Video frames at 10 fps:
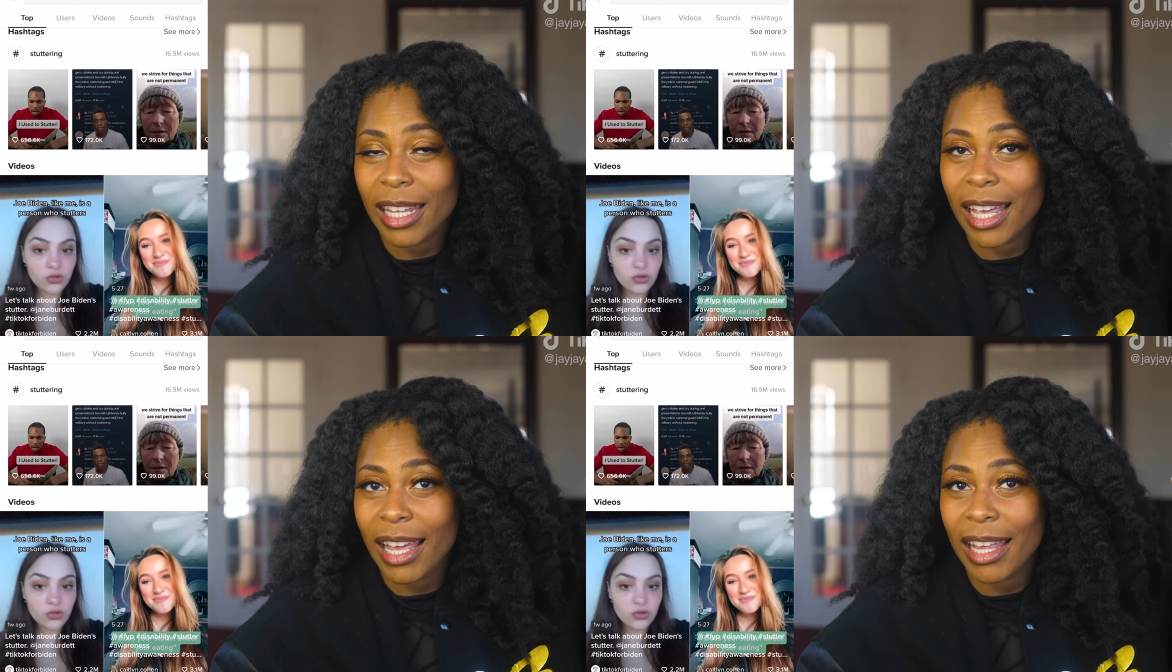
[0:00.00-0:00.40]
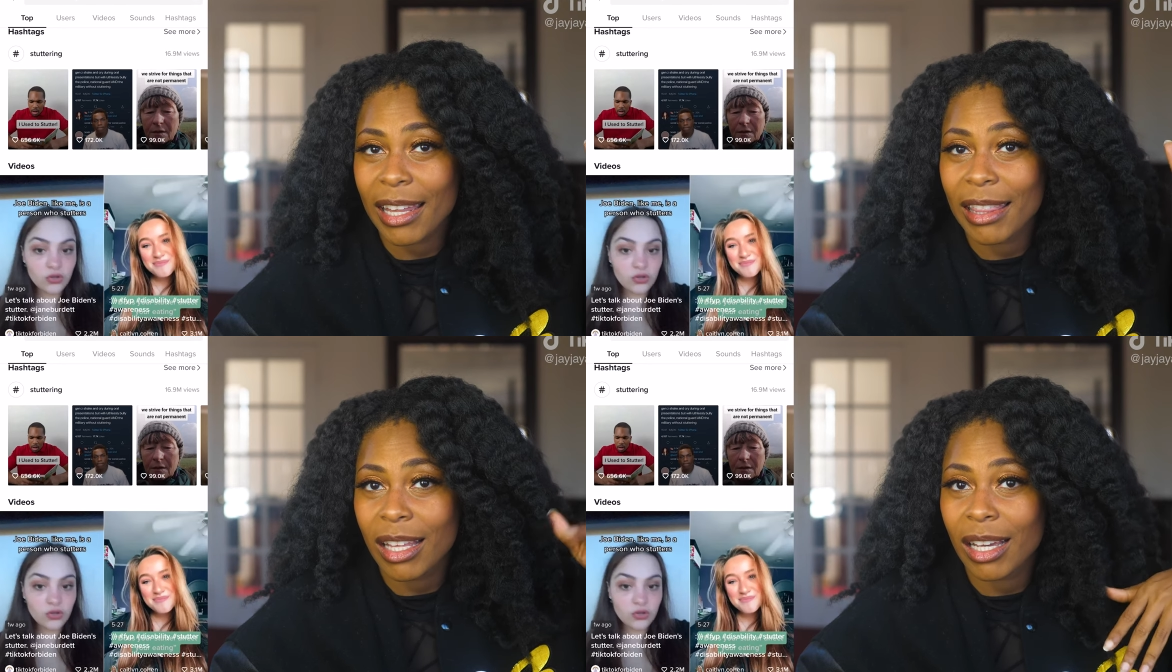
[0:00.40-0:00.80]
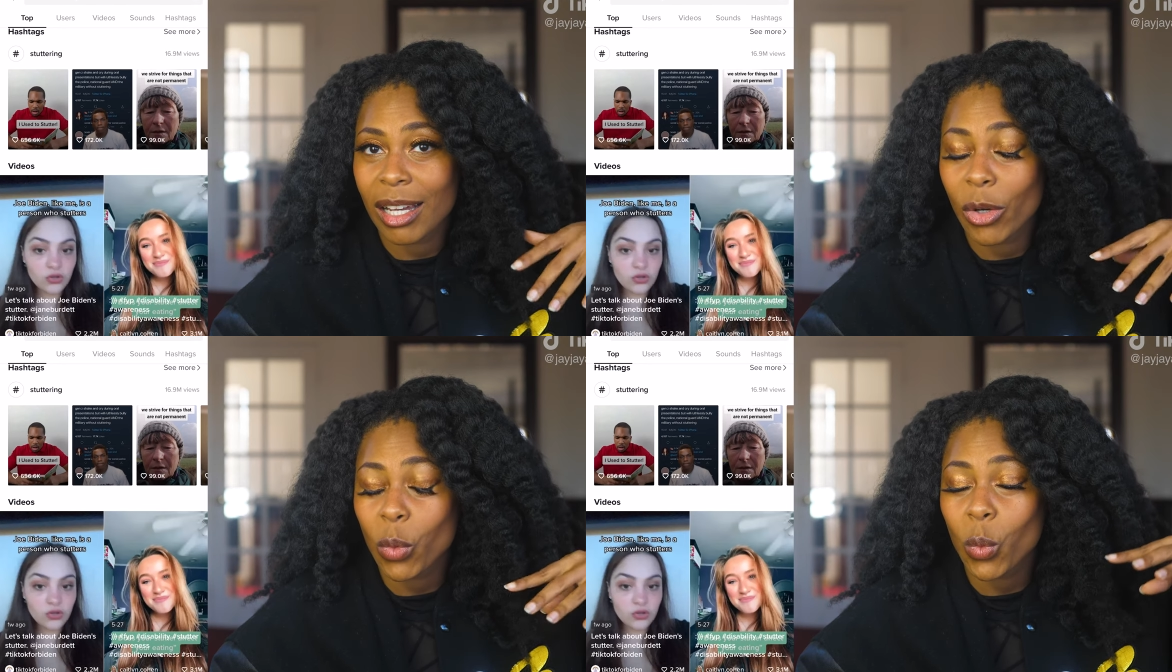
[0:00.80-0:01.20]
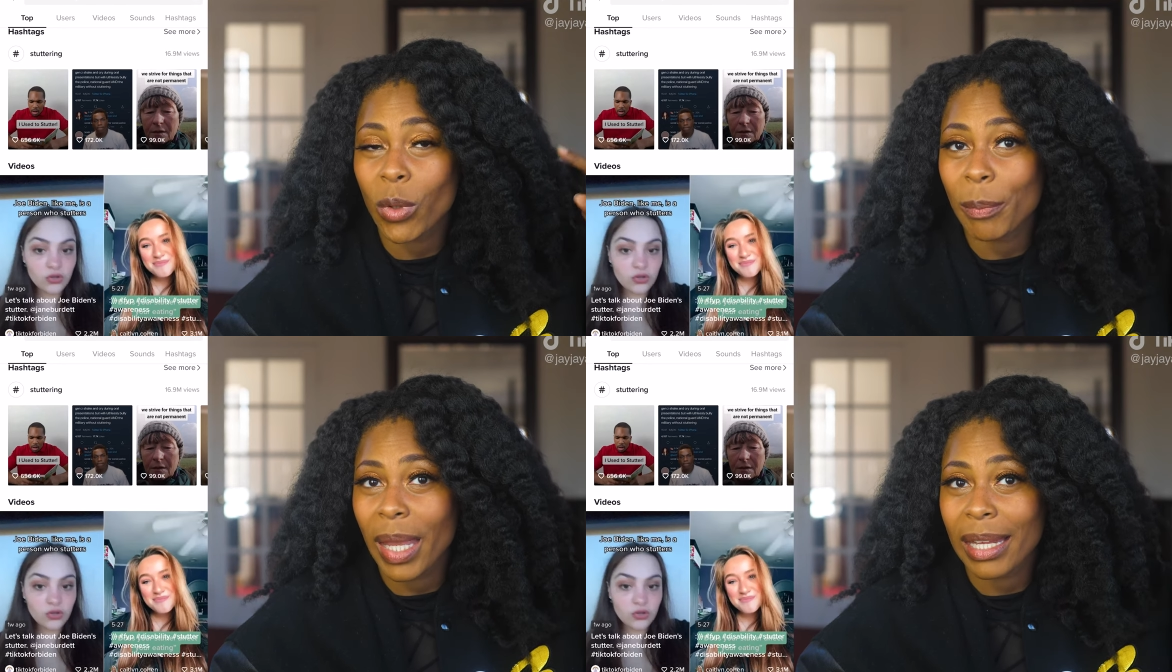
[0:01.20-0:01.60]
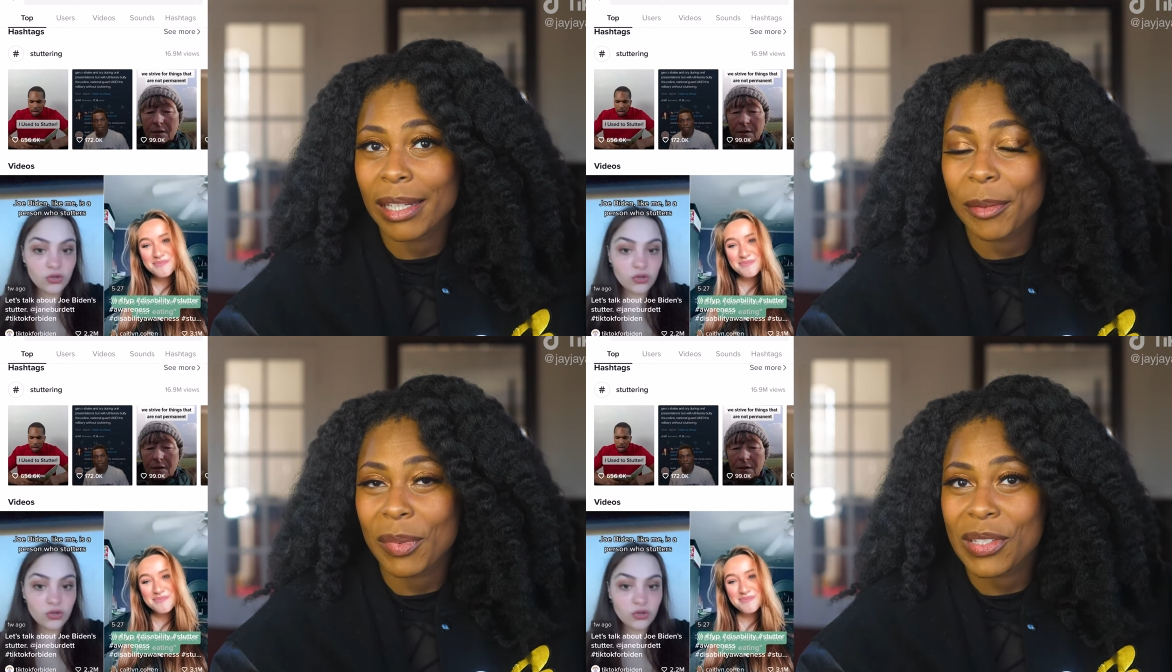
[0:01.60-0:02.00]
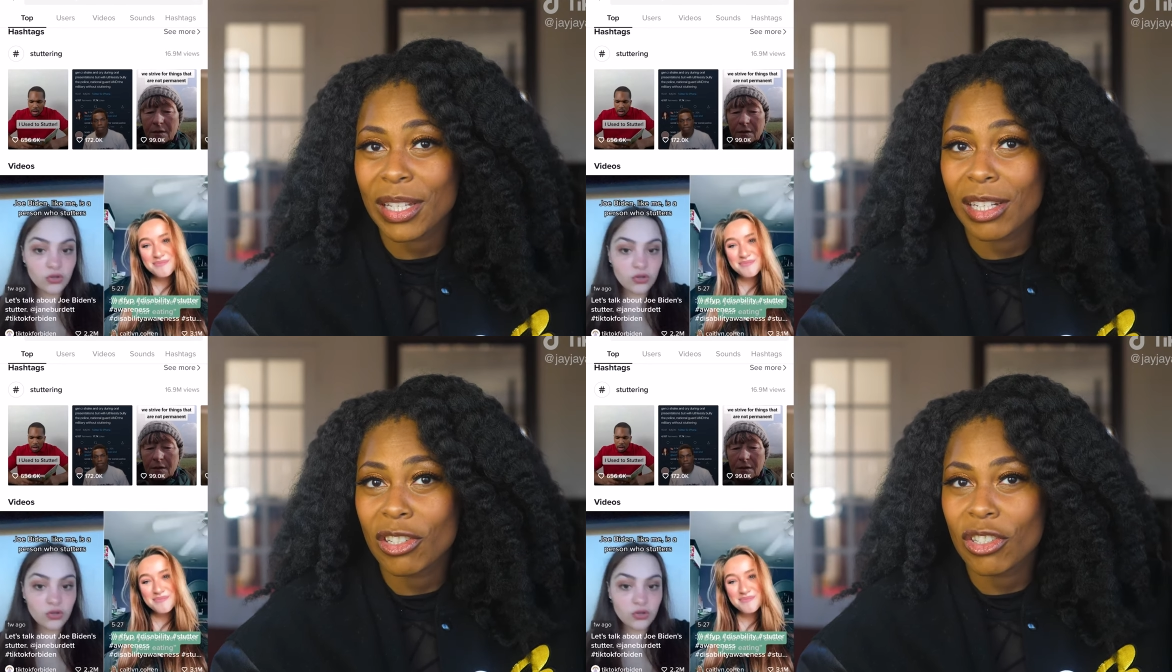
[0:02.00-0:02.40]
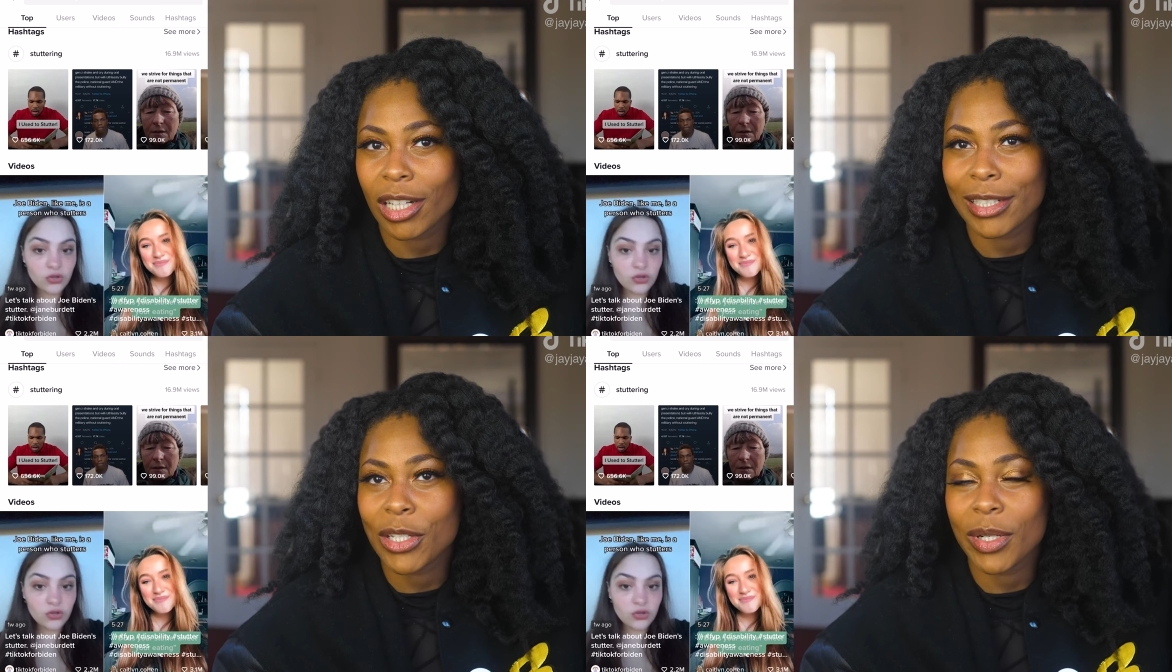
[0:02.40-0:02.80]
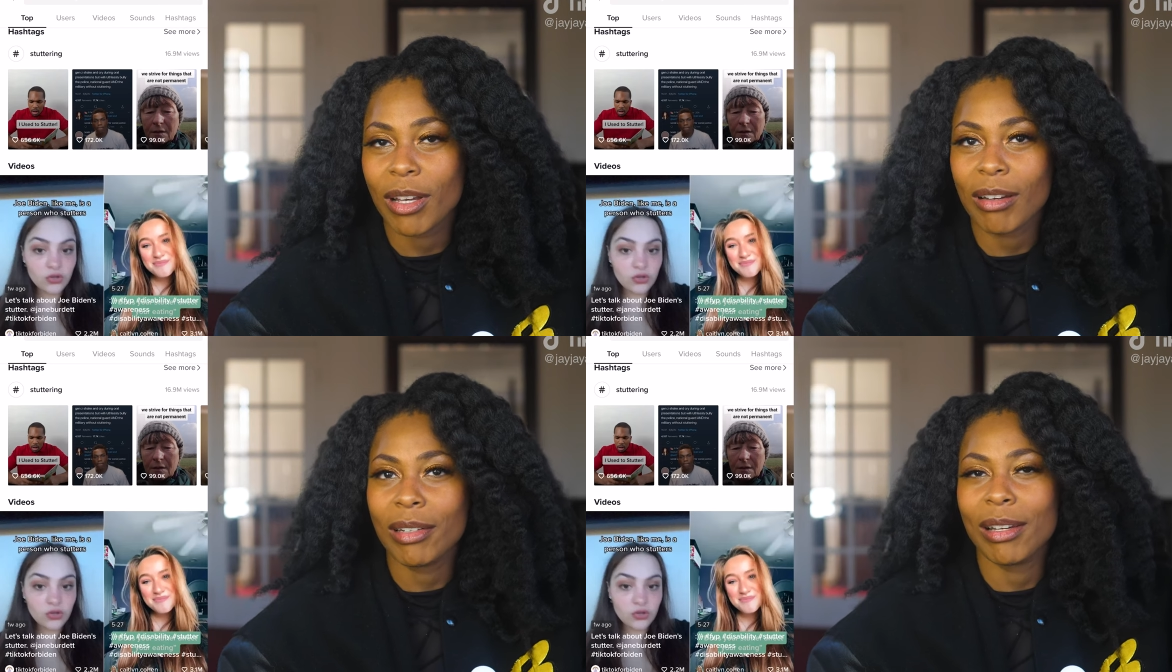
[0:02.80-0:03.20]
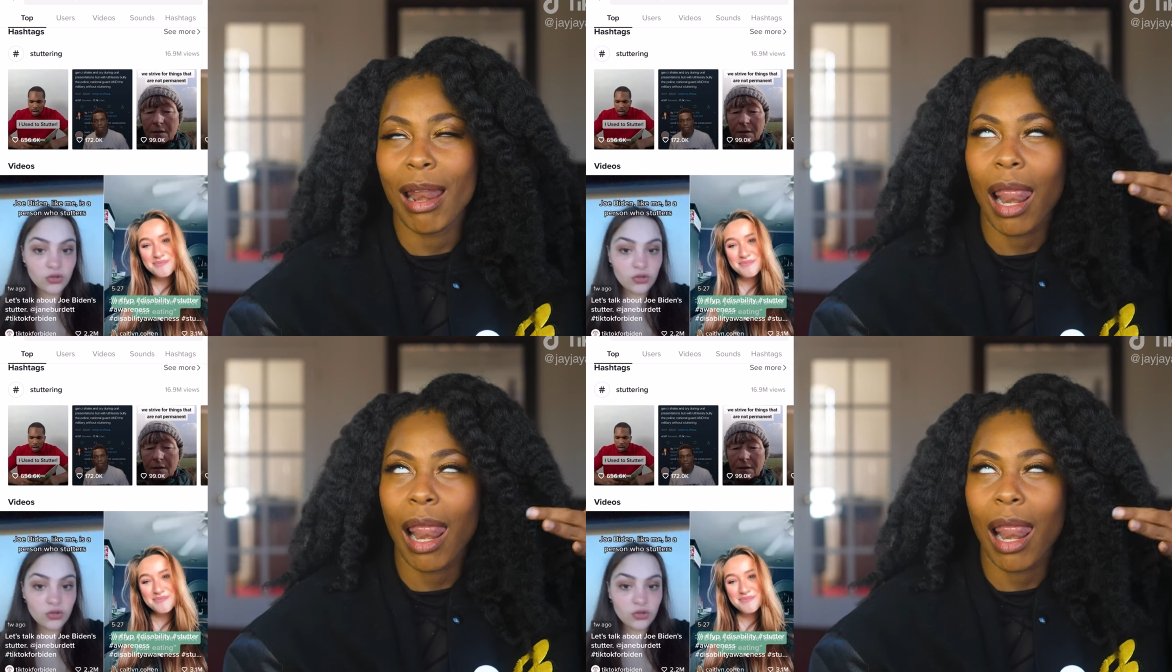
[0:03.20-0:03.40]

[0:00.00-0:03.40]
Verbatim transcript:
Speaker 1: and the remaining percentage stutter into adulthood.